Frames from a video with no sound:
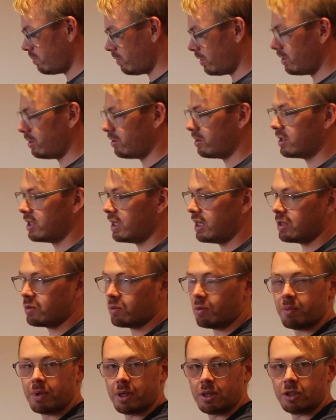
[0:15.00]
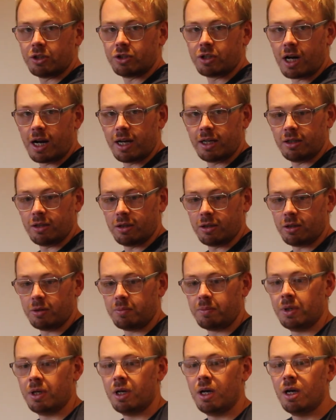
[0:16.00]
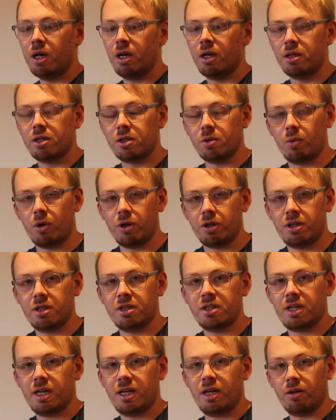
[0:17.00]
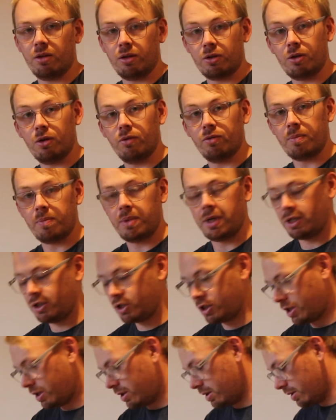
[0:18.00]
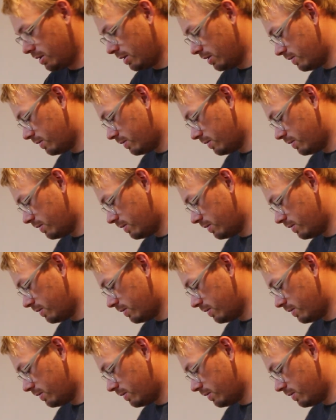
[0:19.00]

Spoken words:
and what you'll see is we'll build a triangle up to what you see on the cover picture